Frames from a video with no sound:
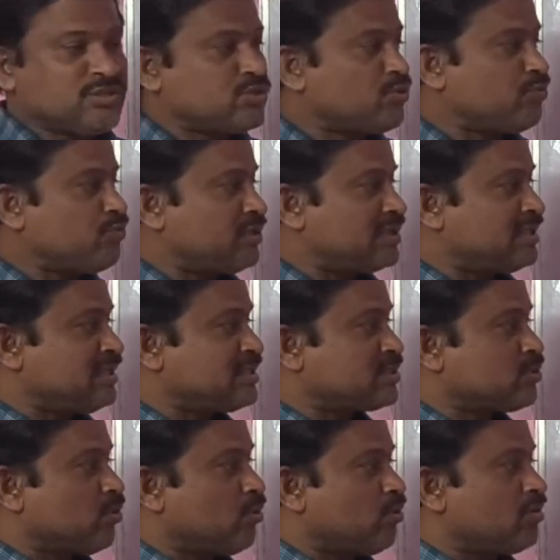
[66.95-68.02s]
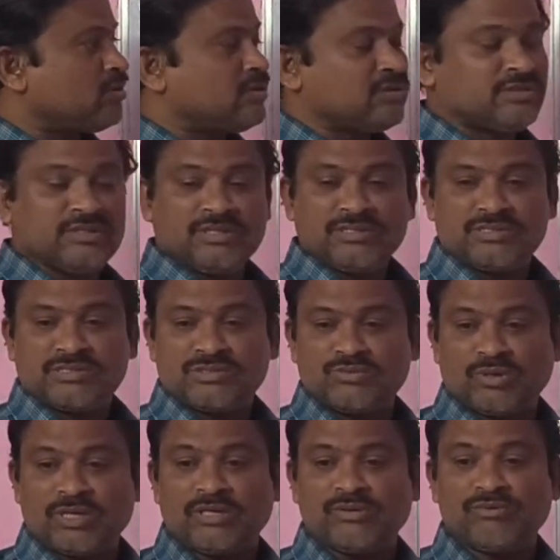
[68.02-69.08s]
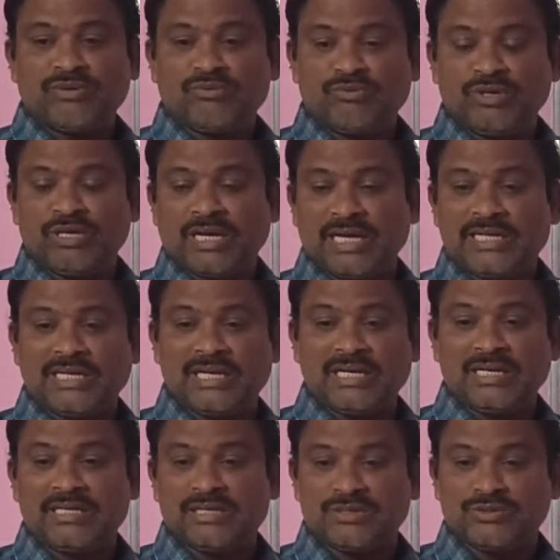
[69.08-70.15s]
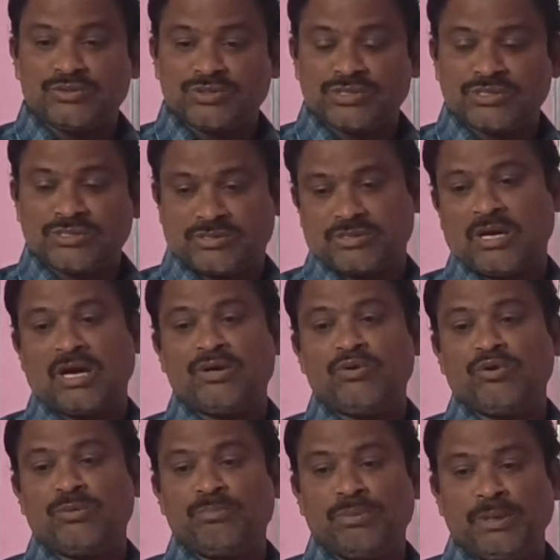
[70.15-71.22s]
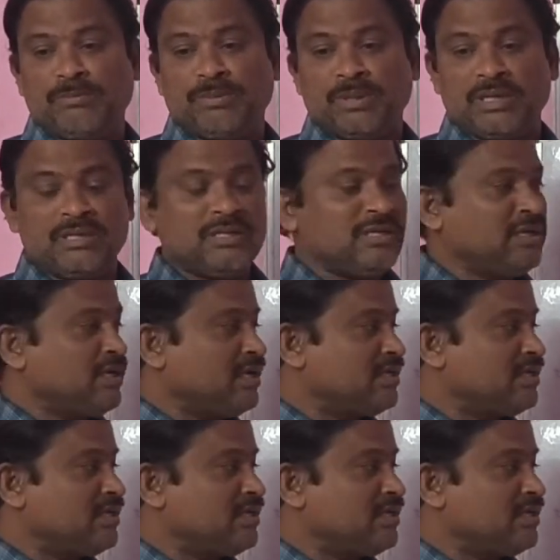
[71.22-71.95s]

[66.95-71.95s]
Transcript: So for this all the things, whatever we write a letter to unknown people,